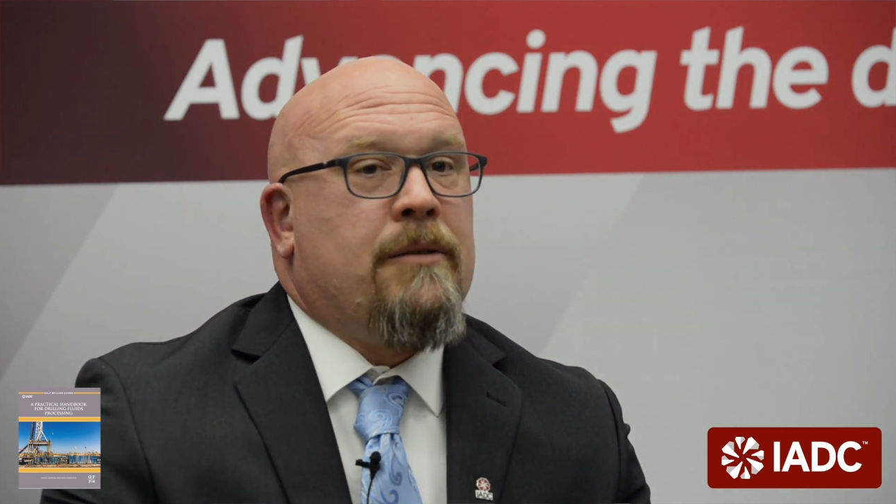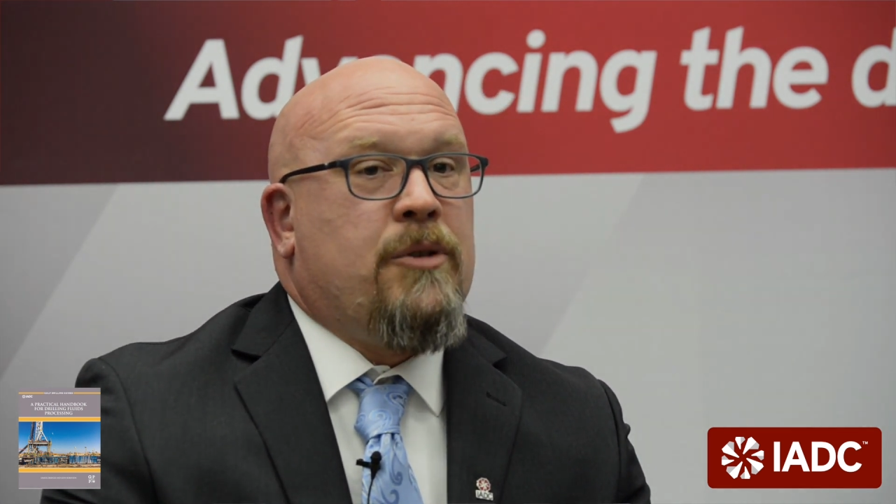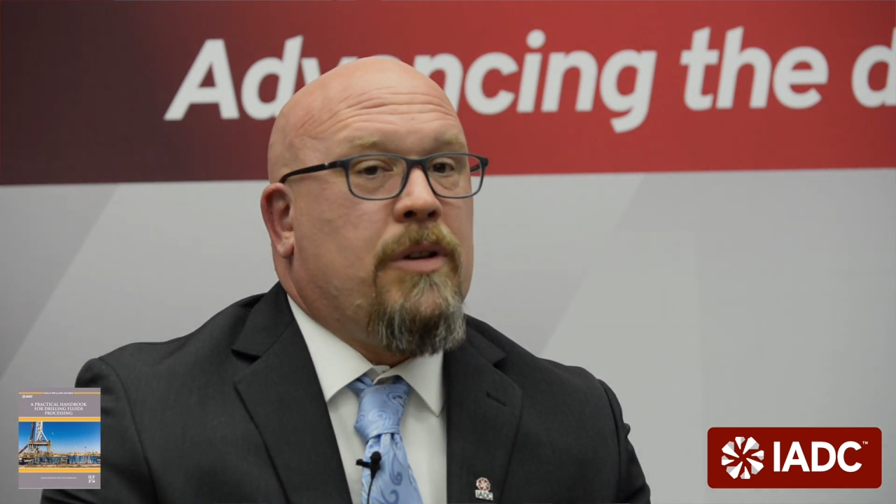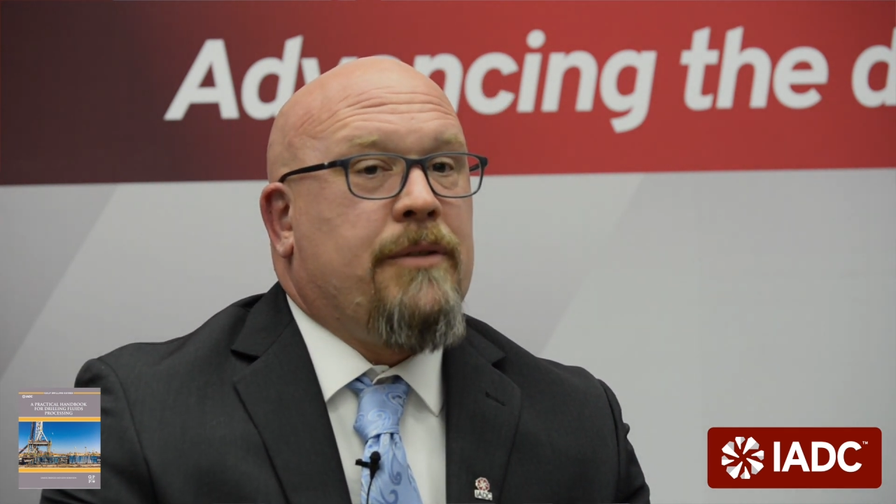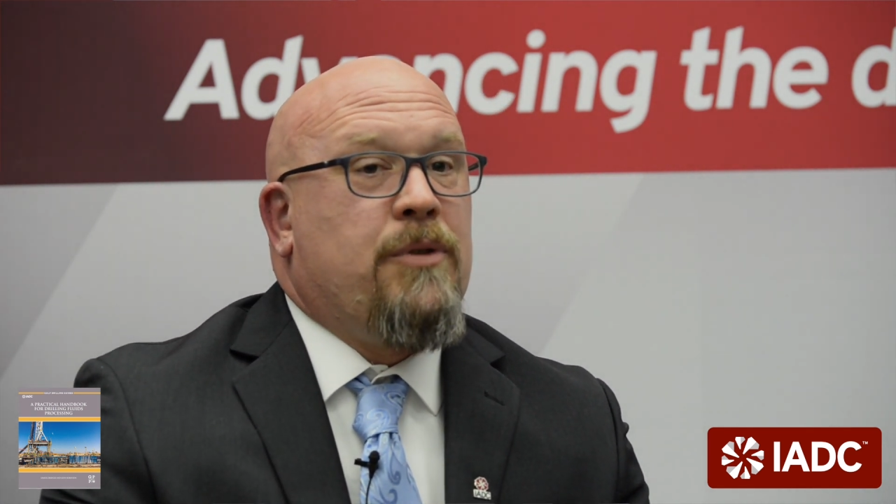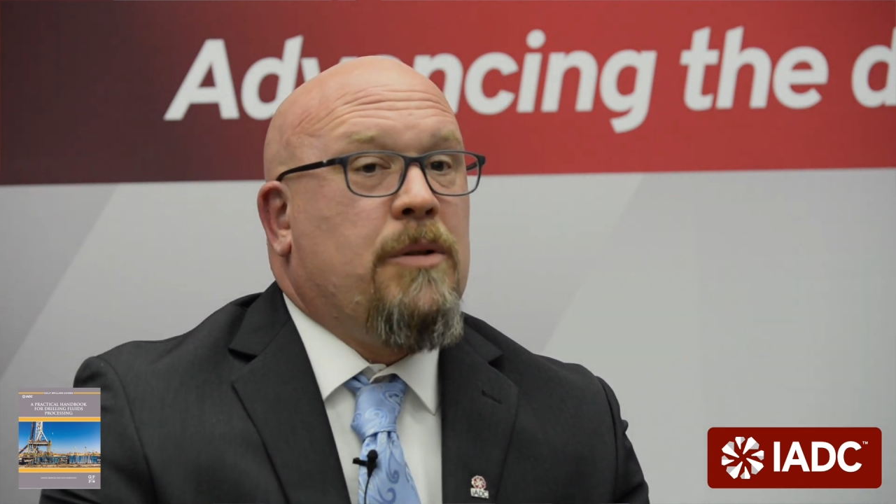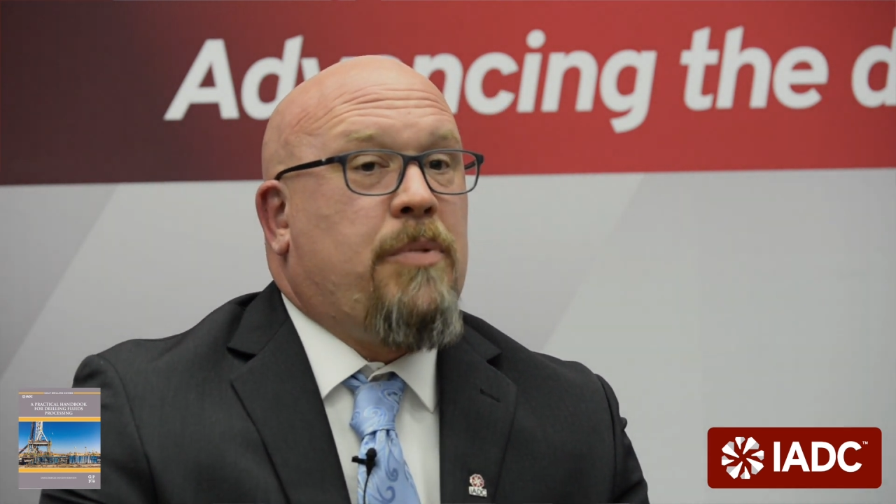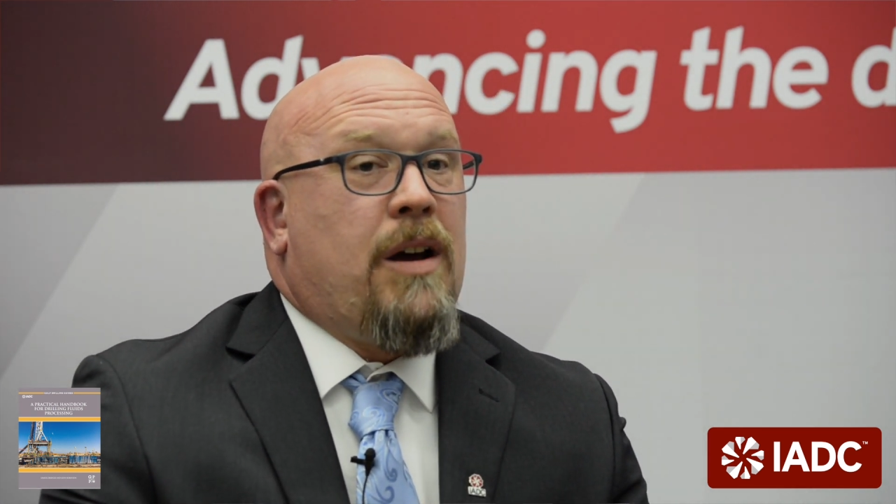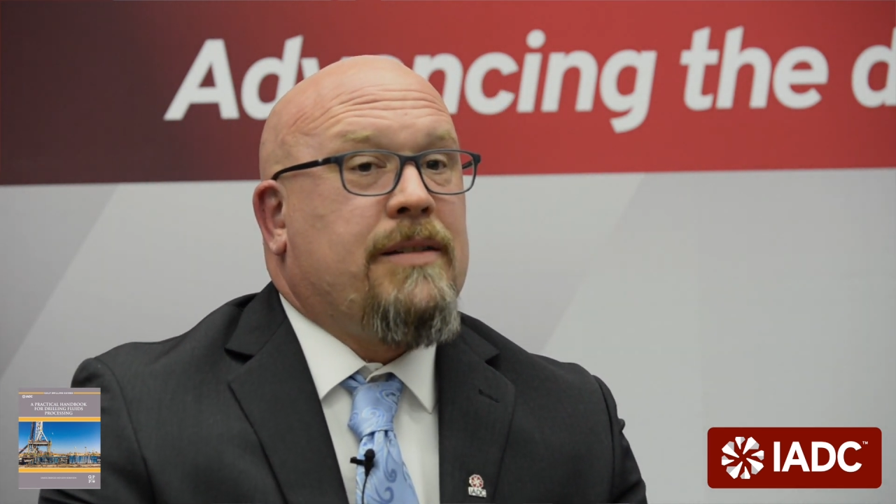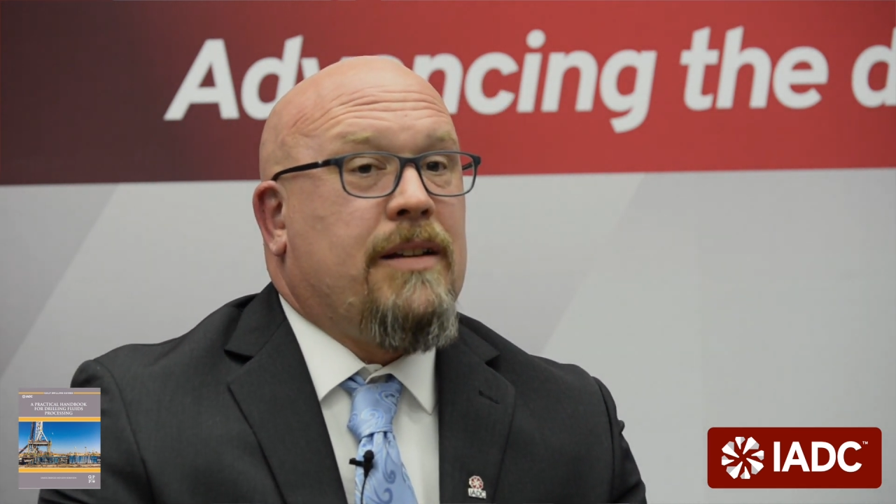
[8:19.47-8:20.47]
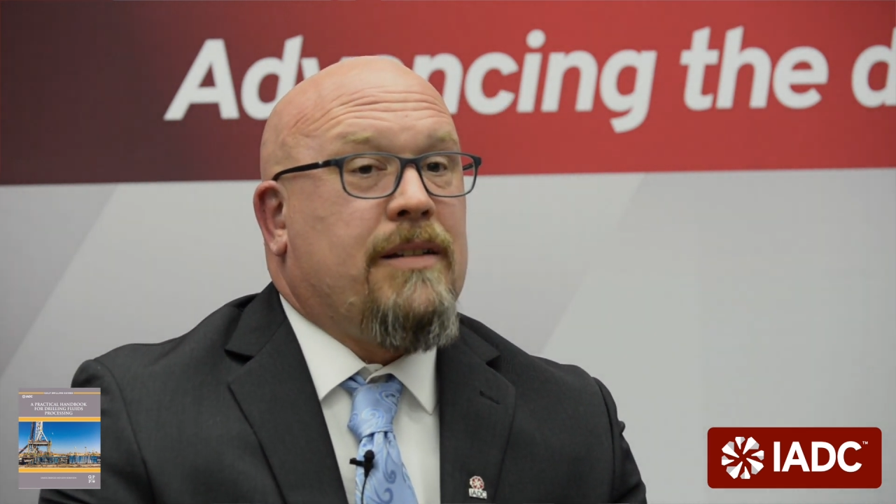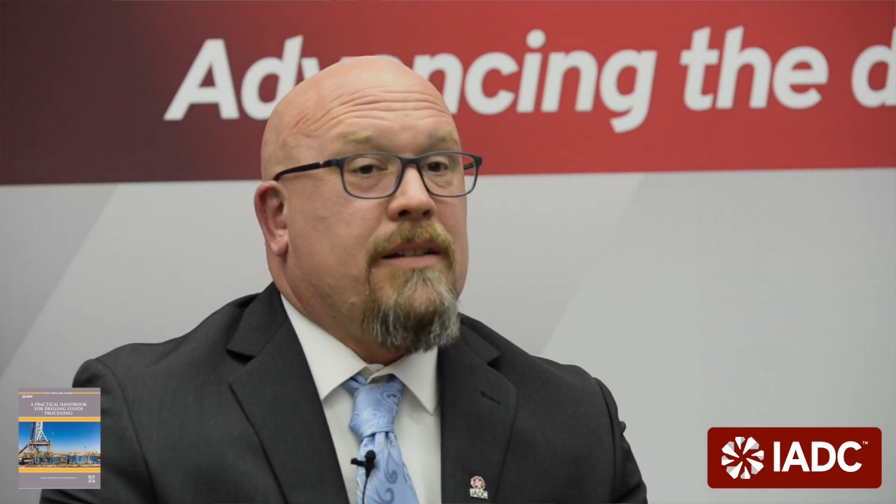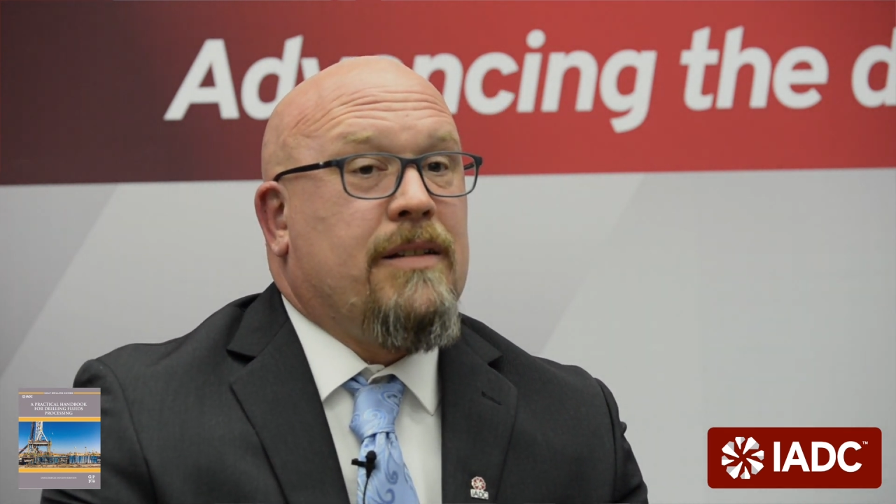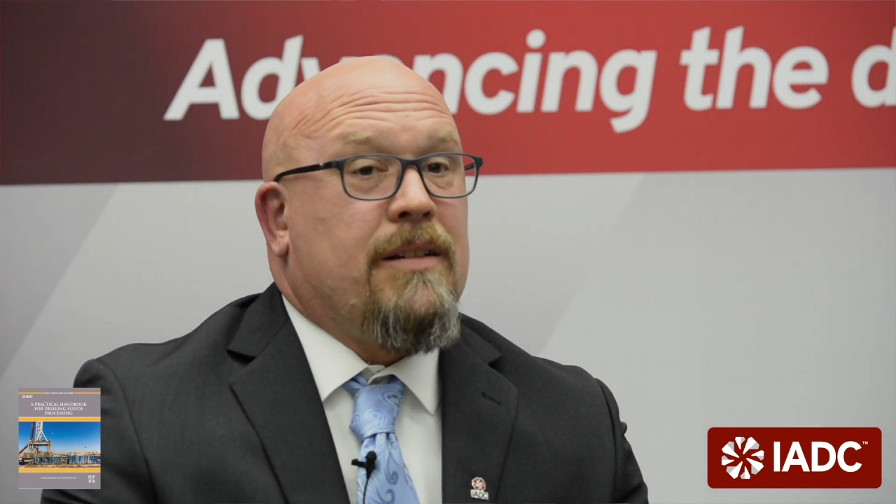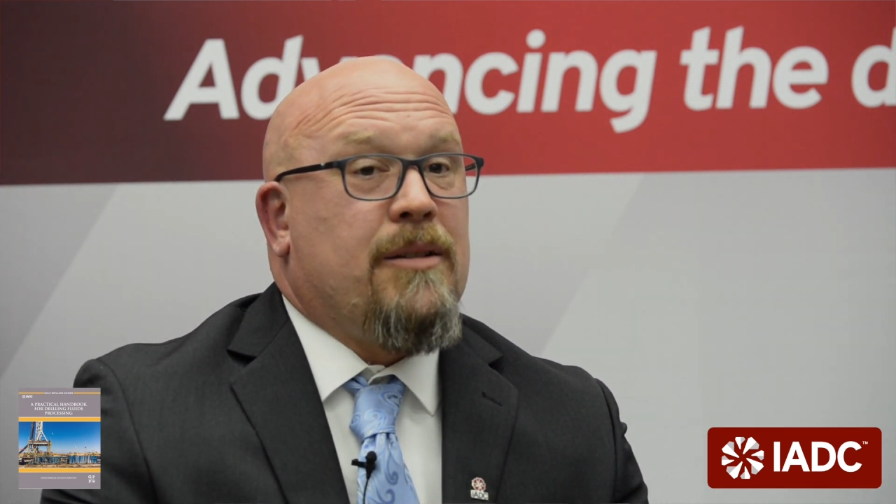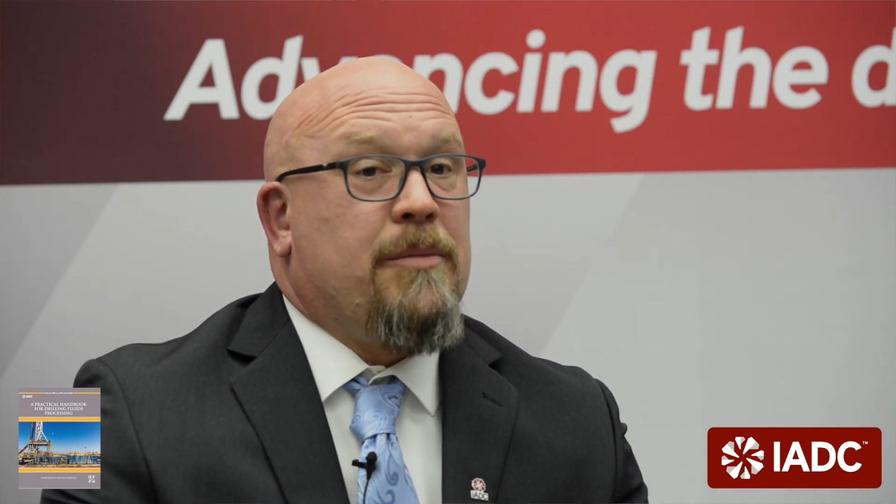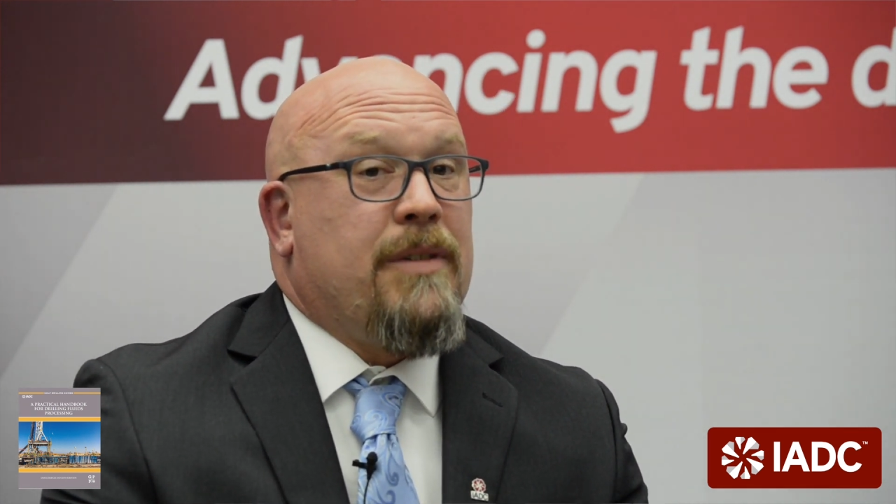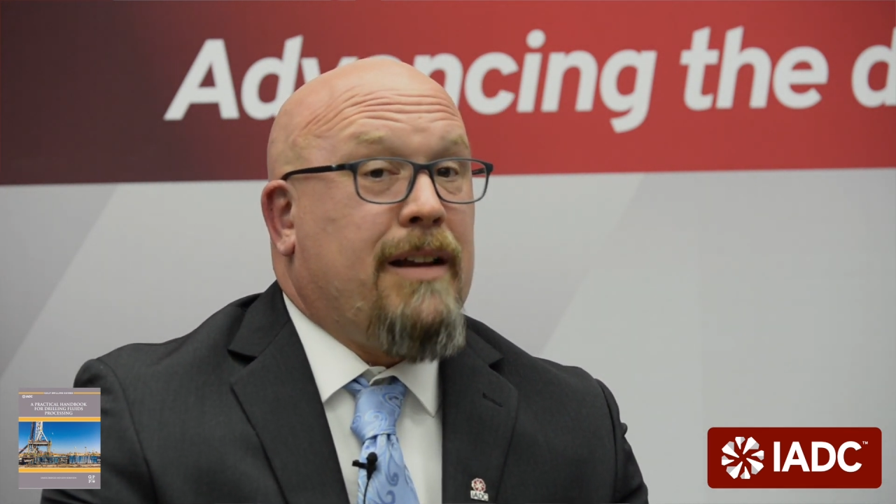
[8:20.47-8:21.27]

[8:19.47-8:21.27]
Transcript: drilling fluid processing systems